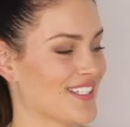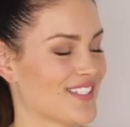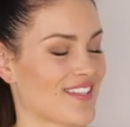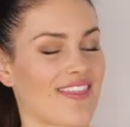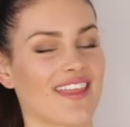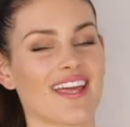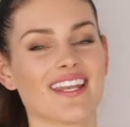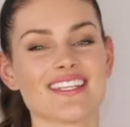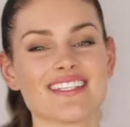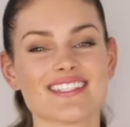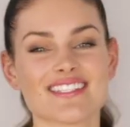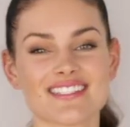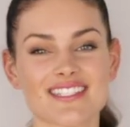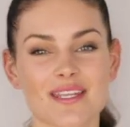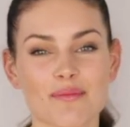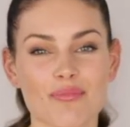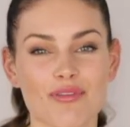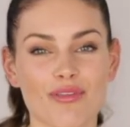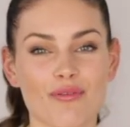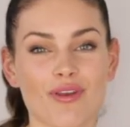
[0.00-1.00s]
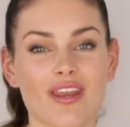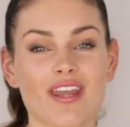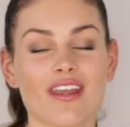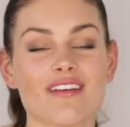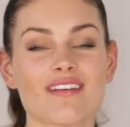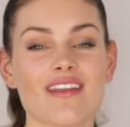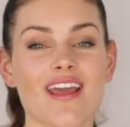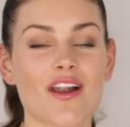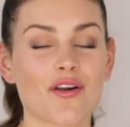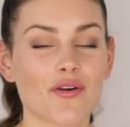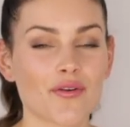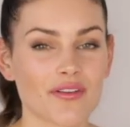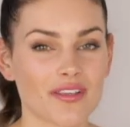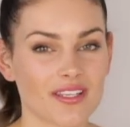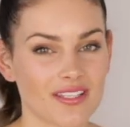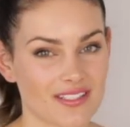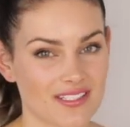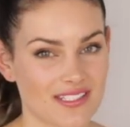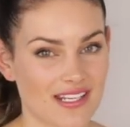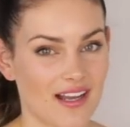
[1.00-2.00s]
So that is step three,
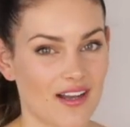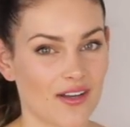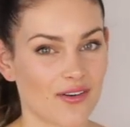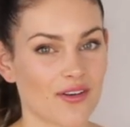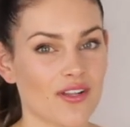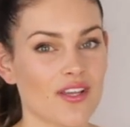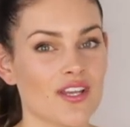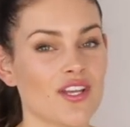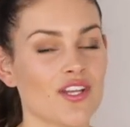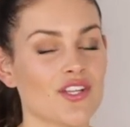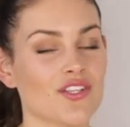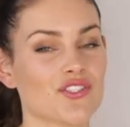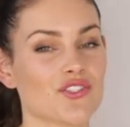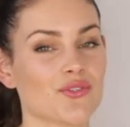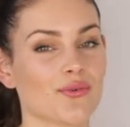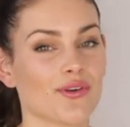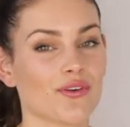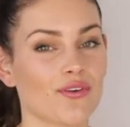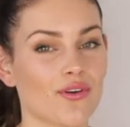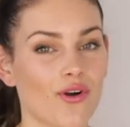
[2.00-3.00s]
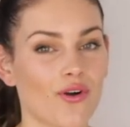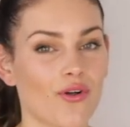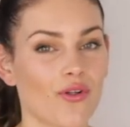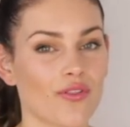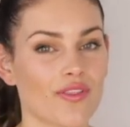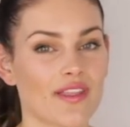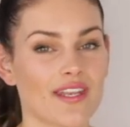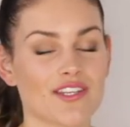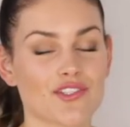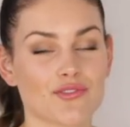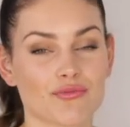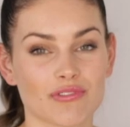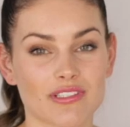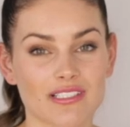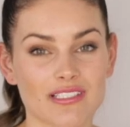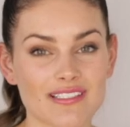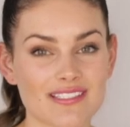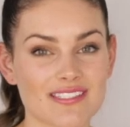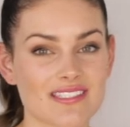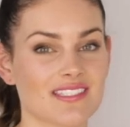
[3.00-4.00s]
narrowing it down to a goal that is
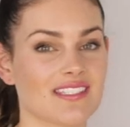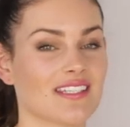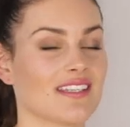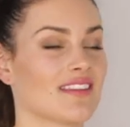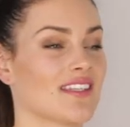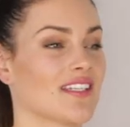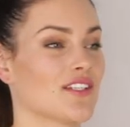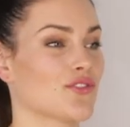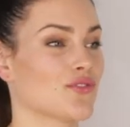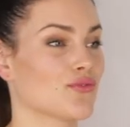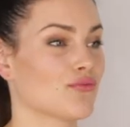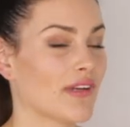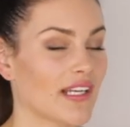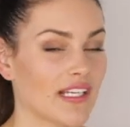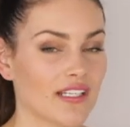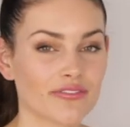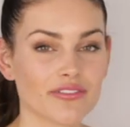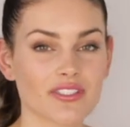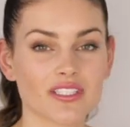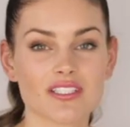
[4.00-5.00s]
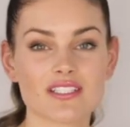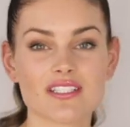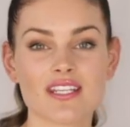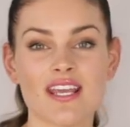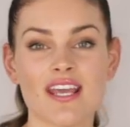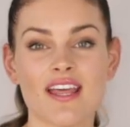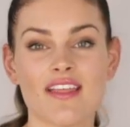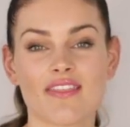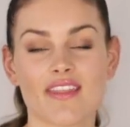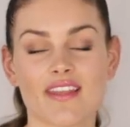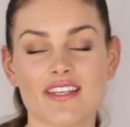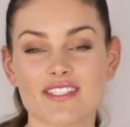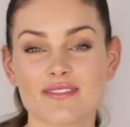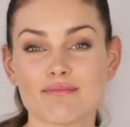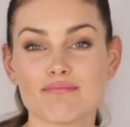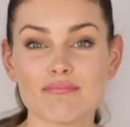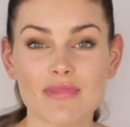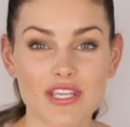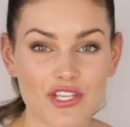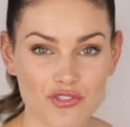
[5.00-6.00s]
realistic, that is relevant, that
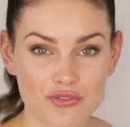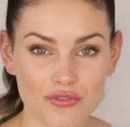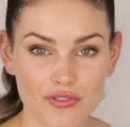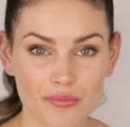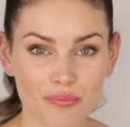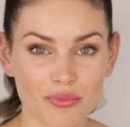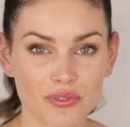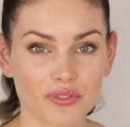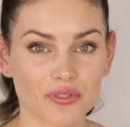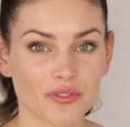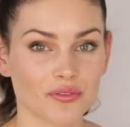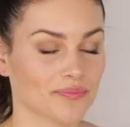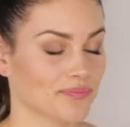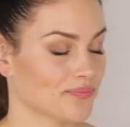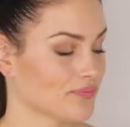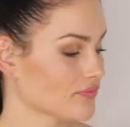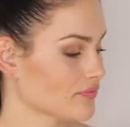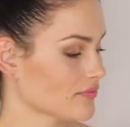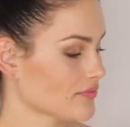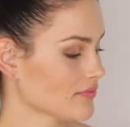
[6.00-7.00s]
is measurable,